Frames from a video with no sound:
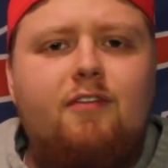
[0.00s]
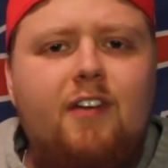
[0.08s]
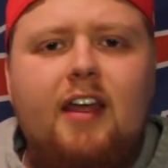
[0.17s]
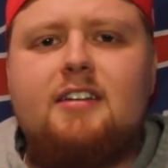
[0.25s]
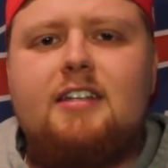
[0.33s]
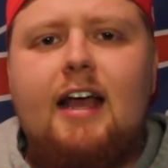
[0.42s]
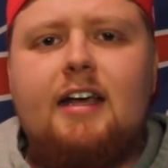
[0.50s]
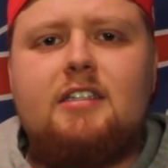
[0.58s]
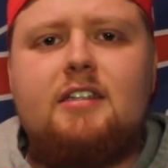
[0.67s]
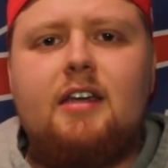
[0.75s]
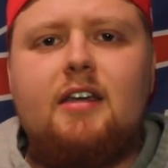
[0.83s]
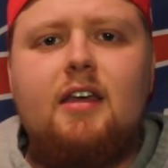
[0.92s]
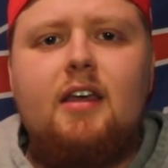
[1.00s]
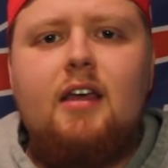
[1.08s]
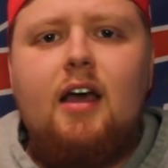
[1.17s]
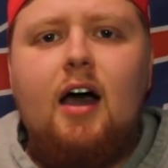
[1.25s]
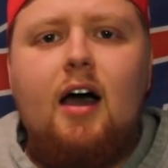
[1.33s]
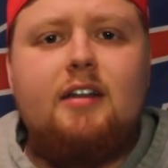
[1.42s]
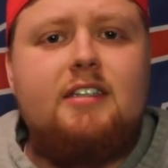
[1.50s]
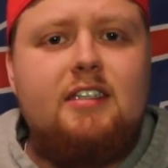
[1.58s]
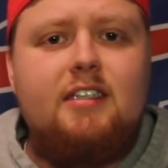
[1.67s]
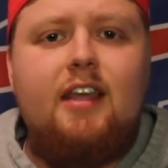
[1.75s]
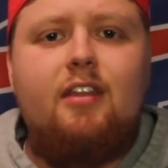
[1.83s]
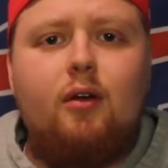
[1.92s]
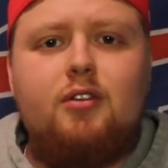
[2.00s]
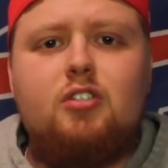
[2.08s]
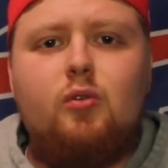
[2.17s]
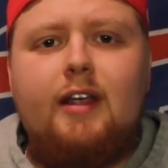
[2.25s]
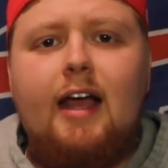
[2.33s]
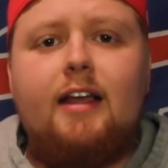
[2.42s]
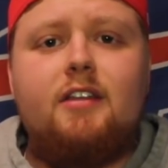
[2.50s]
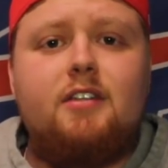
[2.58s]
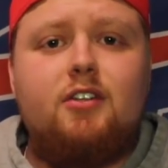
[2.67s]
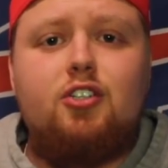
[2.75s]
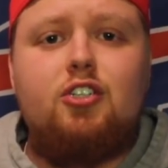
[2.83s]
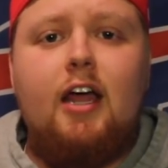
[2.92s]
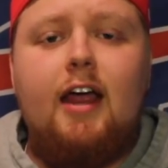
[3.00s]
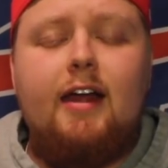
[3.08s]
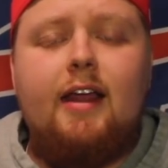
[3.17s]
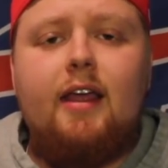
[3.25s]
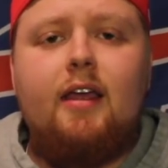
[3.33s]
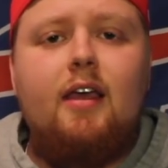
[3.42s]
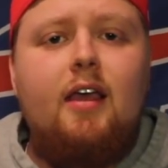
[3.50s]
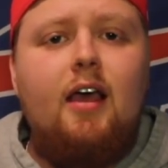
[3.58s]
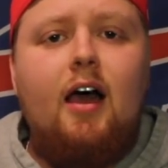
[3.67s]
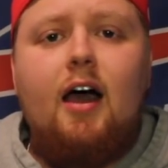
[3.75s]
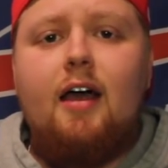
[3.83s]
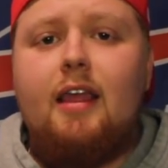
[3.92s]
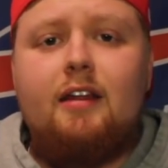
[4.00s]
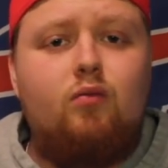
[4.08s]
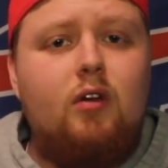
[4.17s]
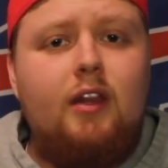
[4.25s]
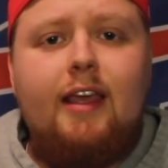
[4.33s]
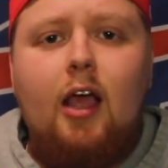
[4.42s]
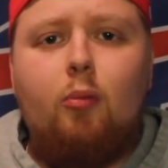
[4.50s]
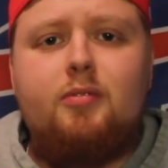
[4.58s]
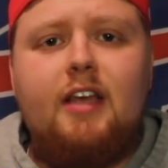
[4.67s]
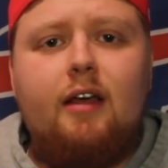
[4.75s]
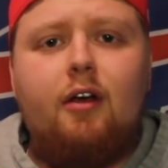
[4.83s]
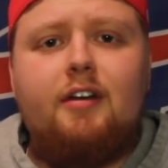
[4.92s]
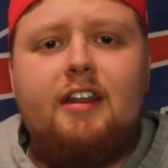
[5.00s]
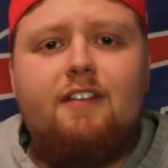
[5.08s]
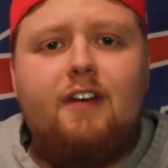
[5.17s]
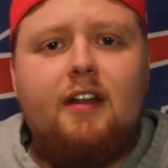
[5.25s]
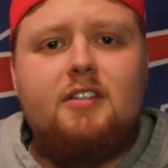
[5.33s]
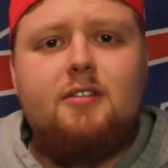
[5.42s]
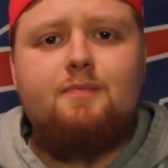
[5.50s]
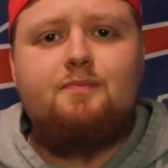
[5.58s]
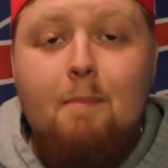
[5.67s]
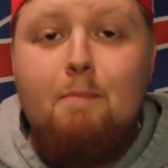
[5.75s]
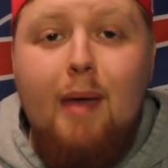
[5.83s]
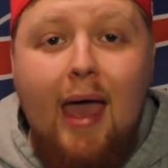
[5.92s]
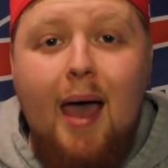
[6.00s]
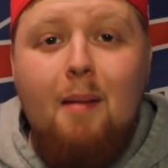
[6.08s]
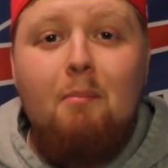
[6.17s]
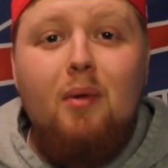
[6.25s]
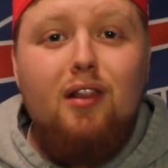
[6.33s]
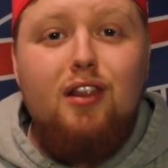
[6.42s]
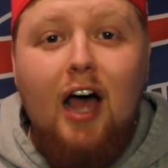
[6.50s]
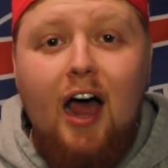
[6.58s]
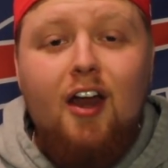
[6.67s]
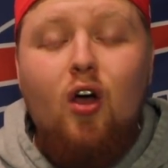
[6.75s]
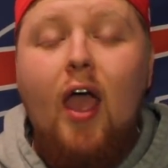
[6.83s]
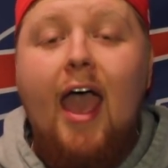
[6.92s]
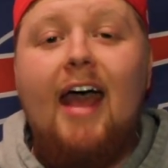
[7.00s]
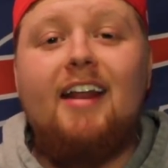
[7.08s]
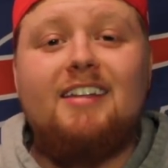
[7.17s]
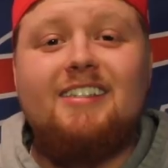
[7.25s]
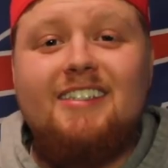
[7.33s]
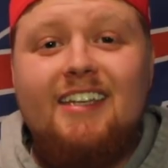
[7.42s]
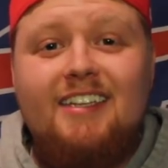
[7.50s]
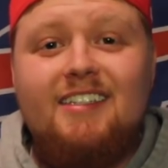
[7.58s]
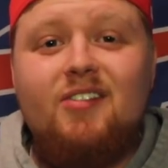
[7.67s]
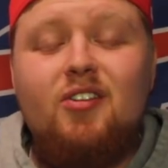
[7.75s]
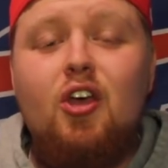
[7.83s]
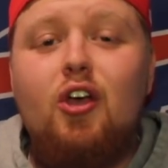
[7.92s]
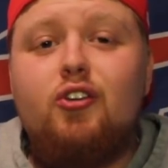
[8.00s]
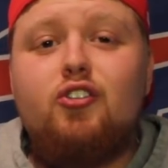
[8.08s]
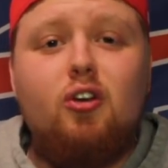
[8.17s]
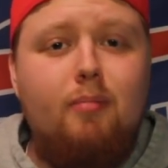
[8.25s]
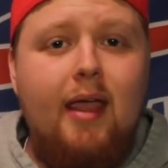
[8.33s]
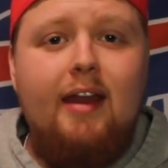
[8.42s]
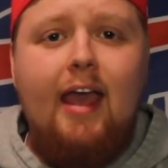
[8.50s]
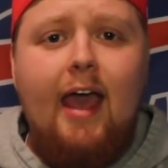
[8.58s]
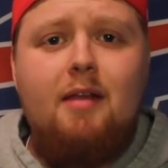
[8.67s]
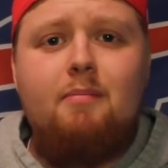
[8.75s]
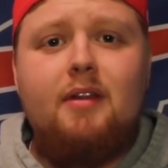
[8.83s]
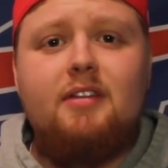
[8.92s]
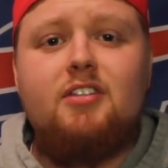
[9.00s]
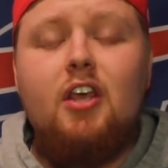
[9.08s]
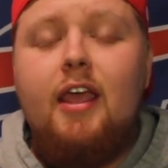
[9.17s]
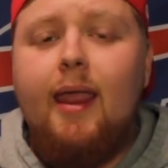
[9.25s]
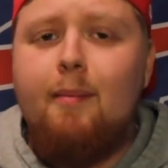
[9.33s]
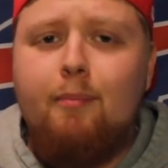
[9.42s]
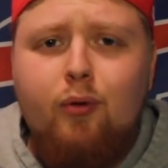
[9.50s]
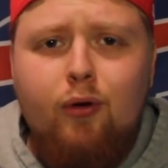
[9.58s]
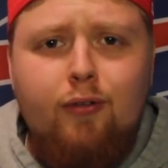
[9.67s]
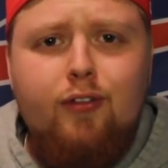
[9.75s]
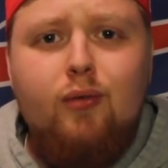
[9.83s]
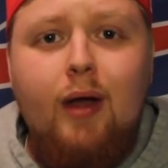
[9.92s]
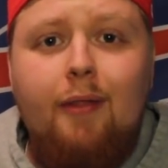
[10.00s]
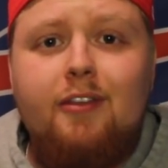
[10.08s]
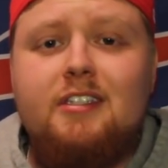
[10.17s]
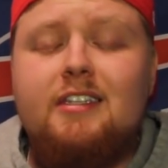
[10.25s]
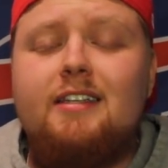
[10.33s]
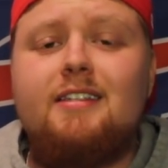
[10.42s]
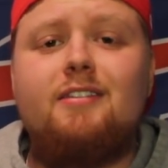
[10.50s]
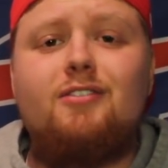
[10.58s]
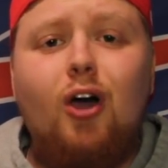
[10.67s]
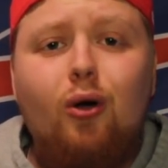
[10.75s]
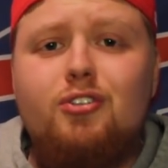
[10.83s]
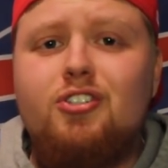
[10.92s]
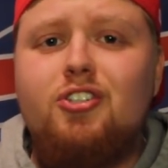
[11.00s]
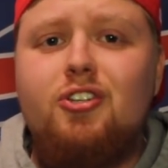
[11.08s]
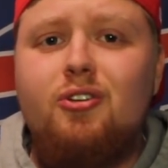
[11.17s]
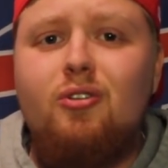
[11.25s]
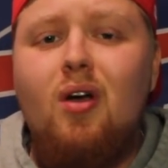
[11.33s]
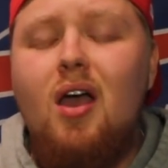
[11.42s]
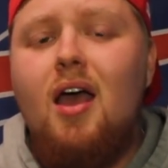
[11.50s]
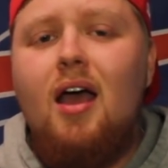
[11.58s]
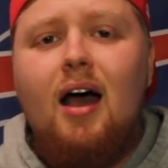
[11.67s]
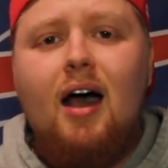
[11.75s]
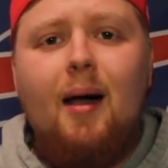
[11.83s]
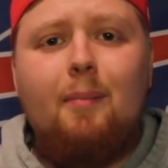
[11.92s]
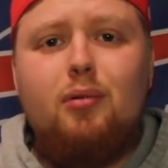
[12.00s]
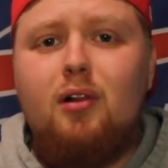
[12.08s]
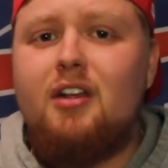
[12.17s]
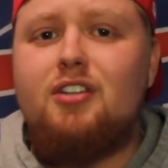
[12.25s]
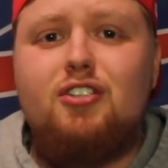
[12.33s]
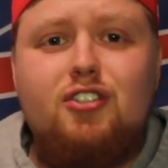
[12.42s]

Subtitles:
Fantastic to see those three guys shining. It really helps out our defense. Matt Milano had a season. Tremaine Edmonds improved throughout the season. Those two, plus